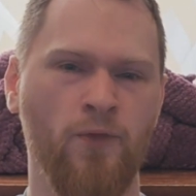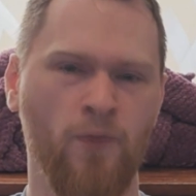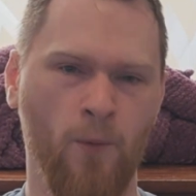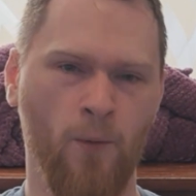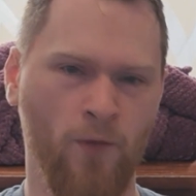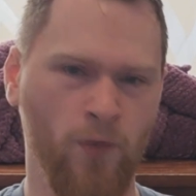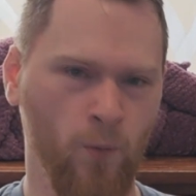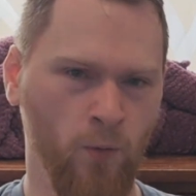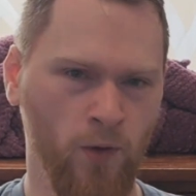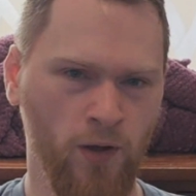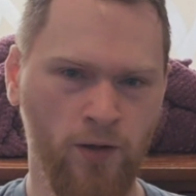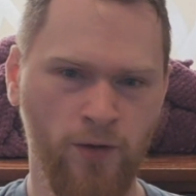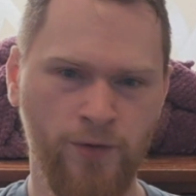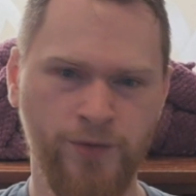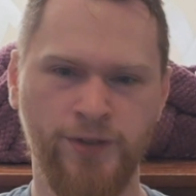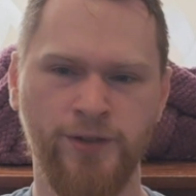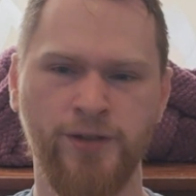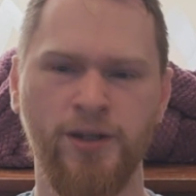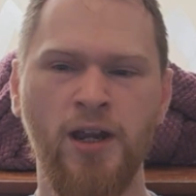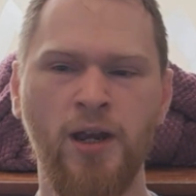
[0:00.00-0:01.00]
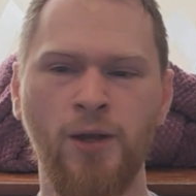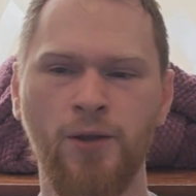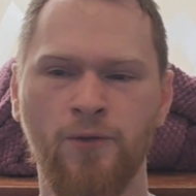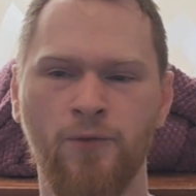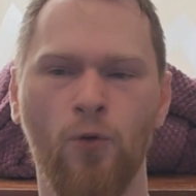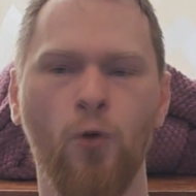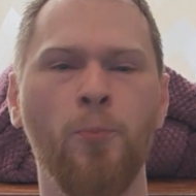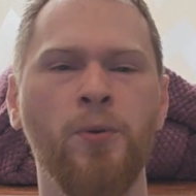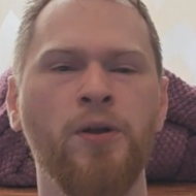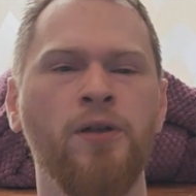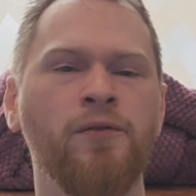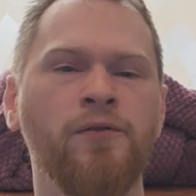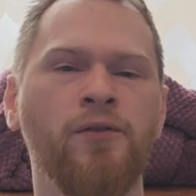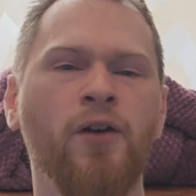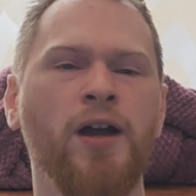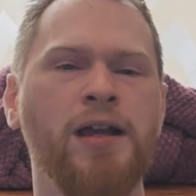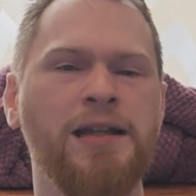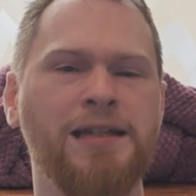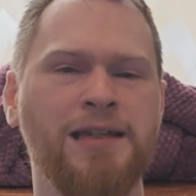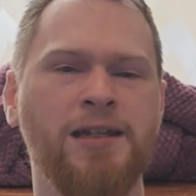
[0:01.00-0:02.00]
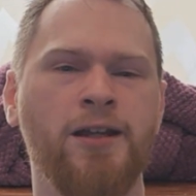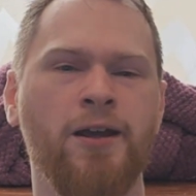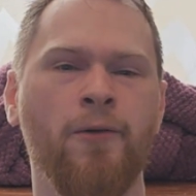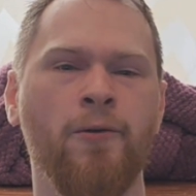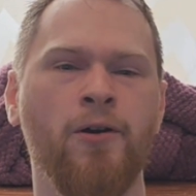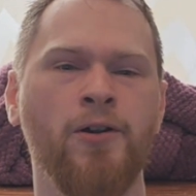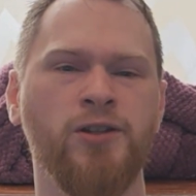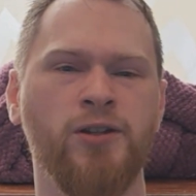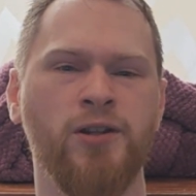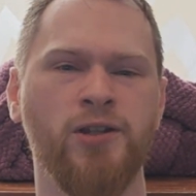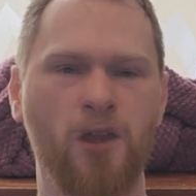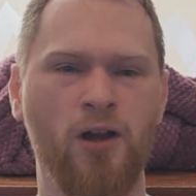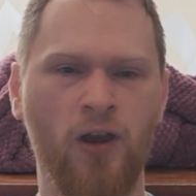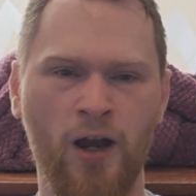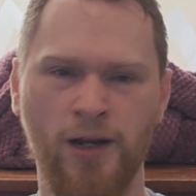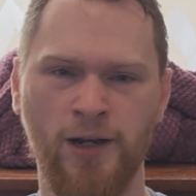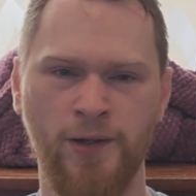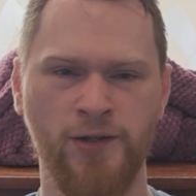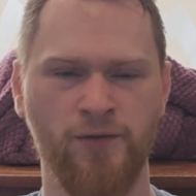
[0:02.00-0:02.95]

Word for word: of the, world, and they've all been invited to go onto this island,